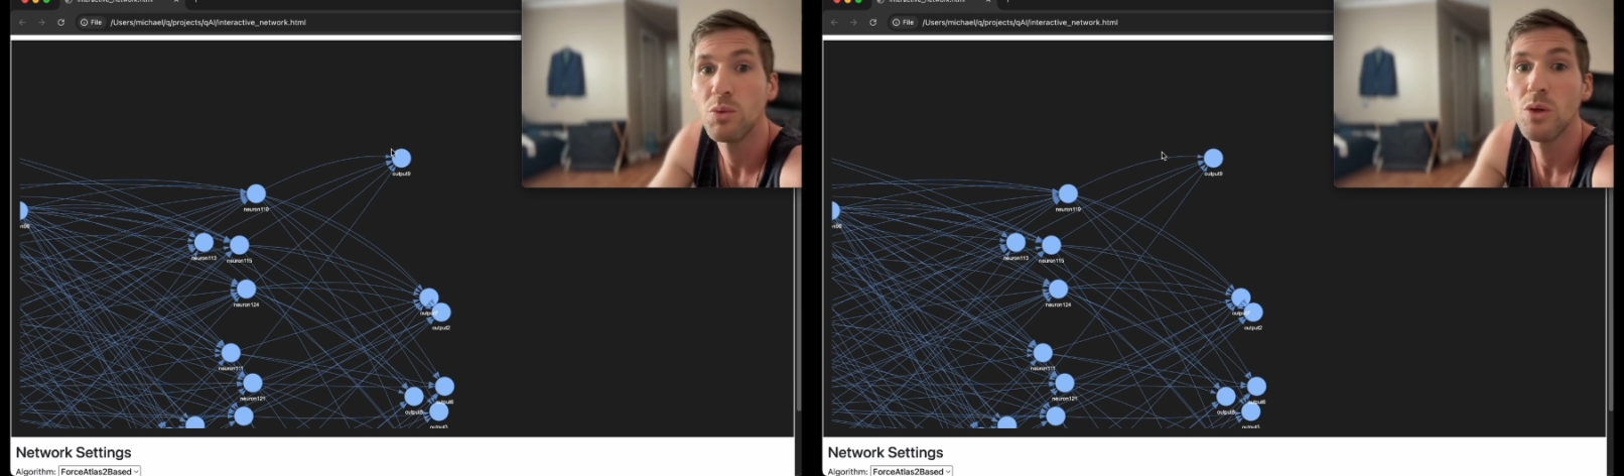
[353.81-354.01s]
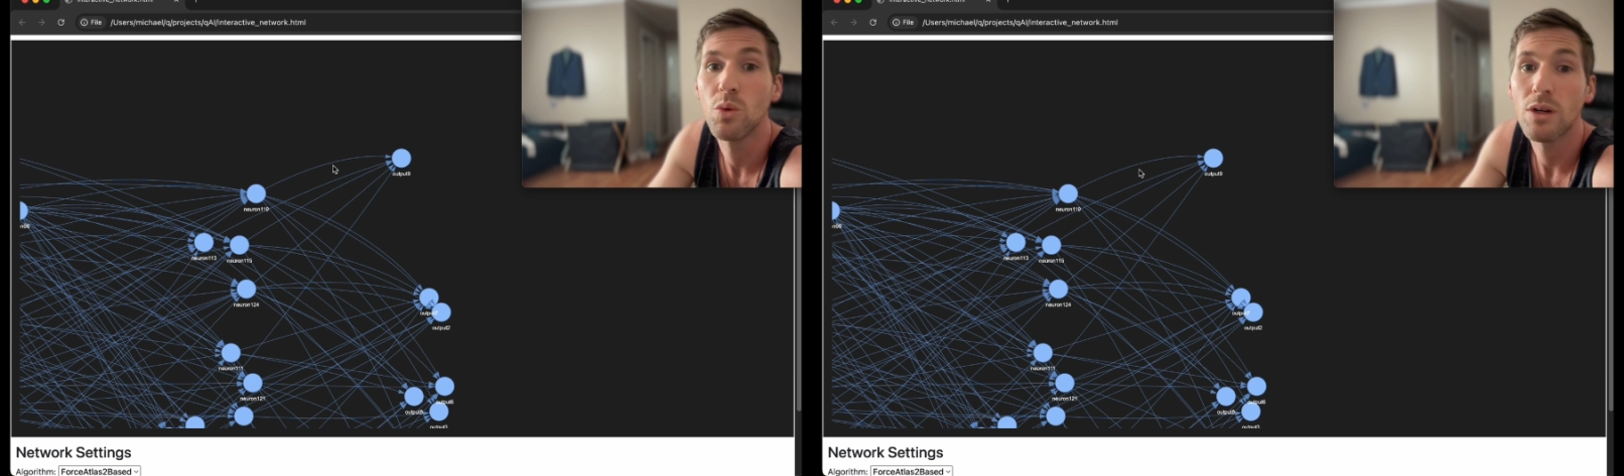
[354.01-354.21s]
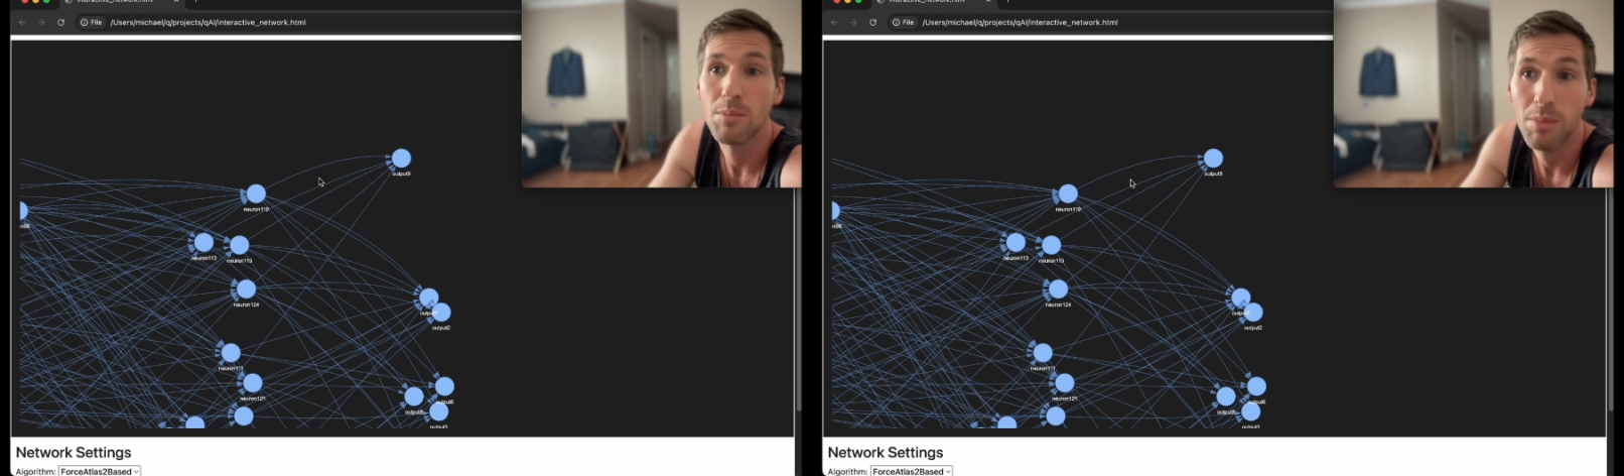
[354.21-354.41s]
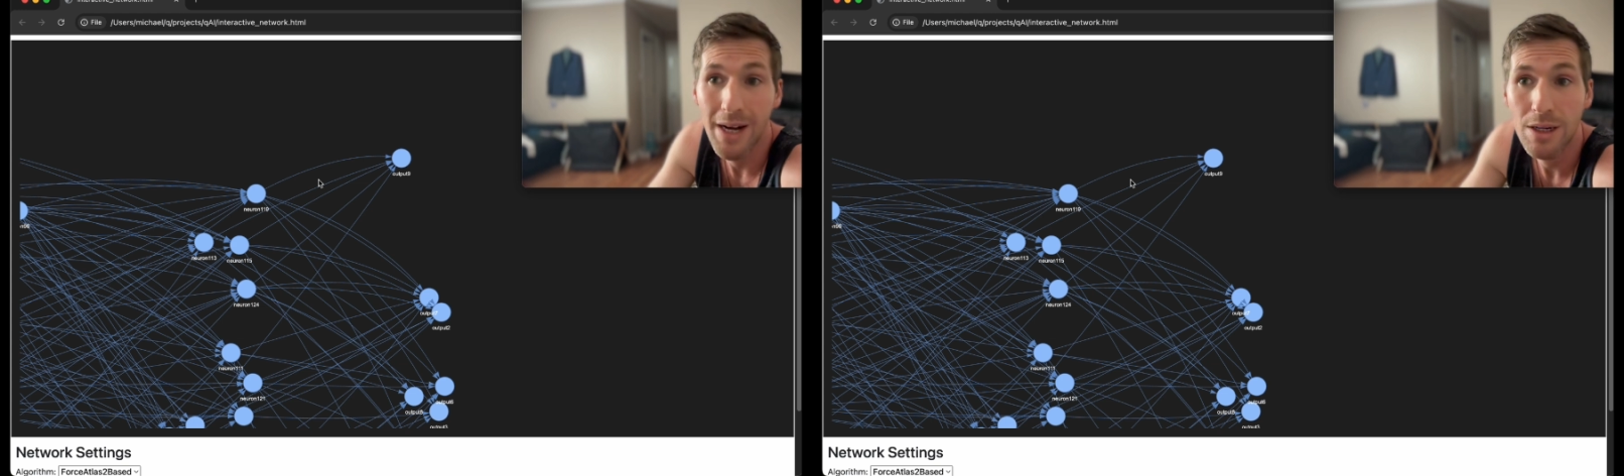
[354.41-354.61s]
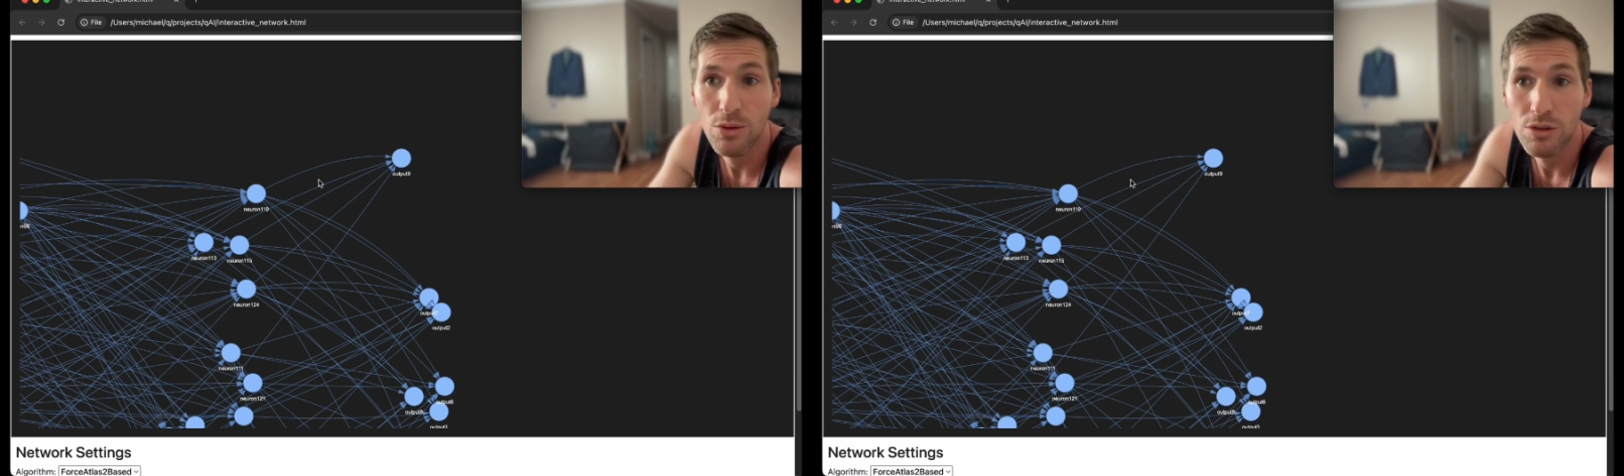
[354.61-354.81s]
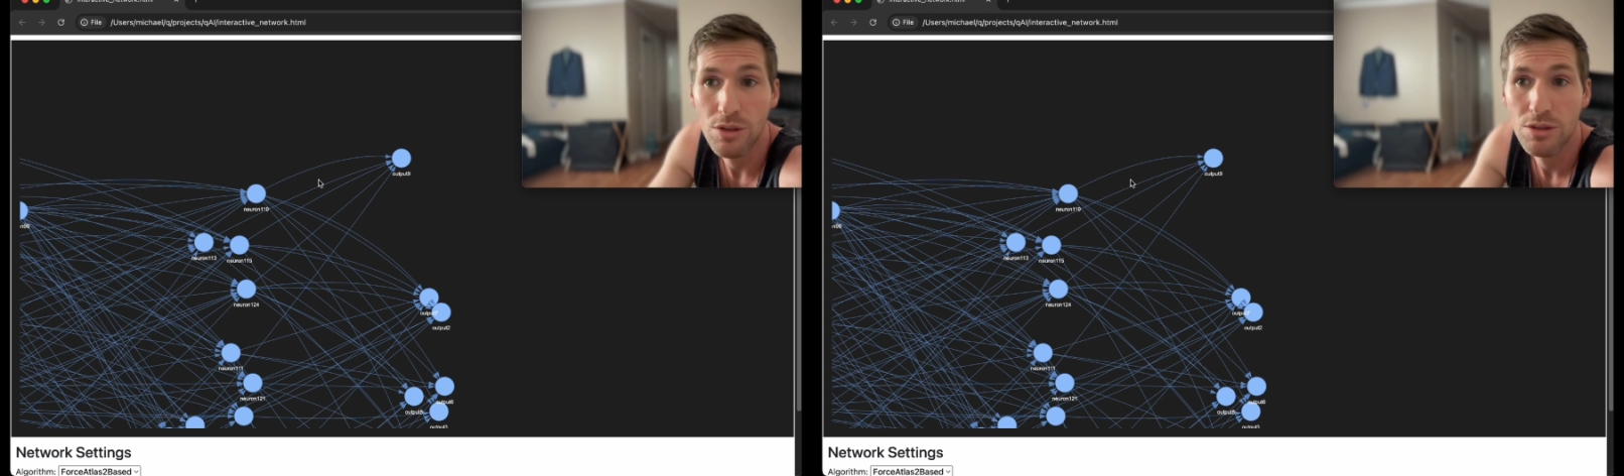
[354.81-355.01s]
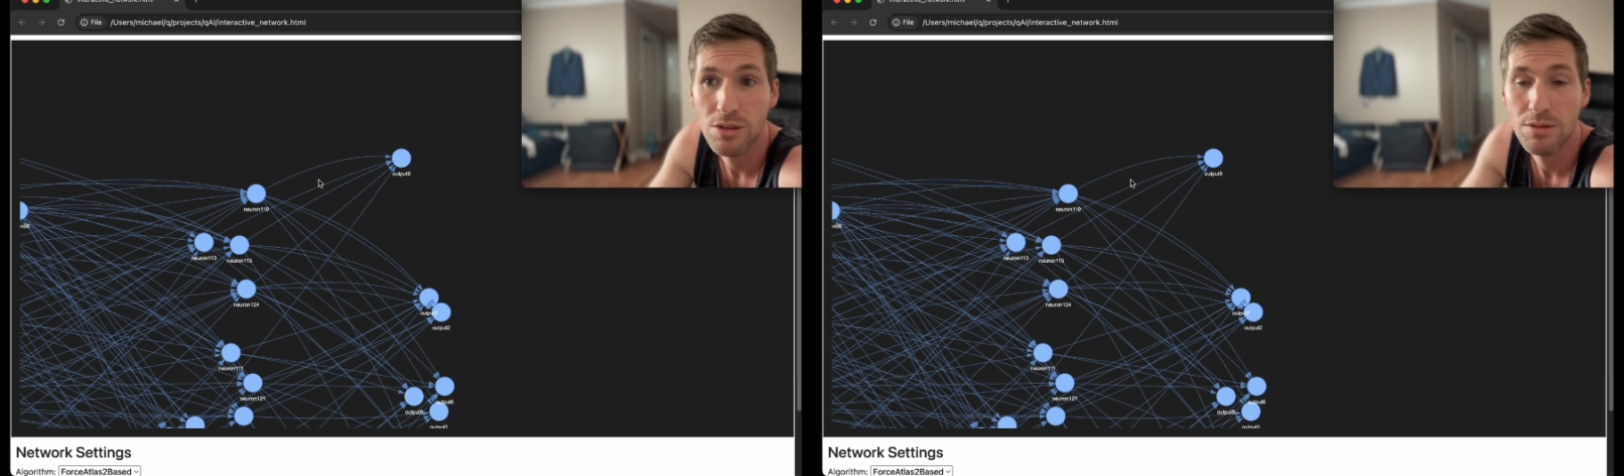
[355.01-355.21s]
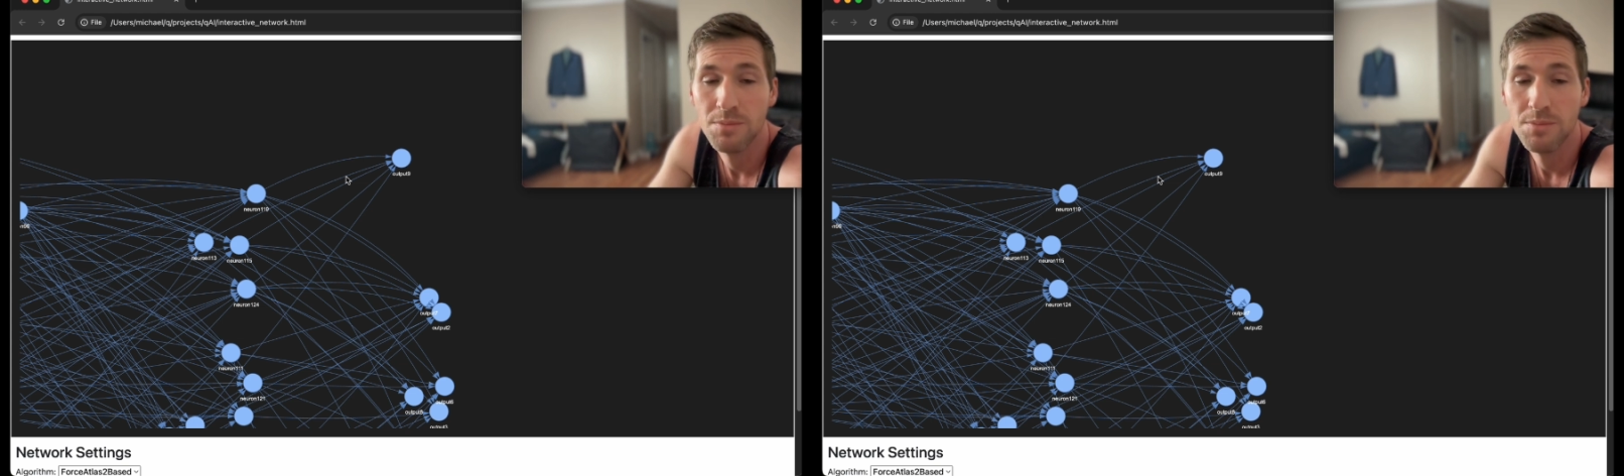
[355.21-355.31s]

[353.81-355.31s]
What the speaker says: we work backwards.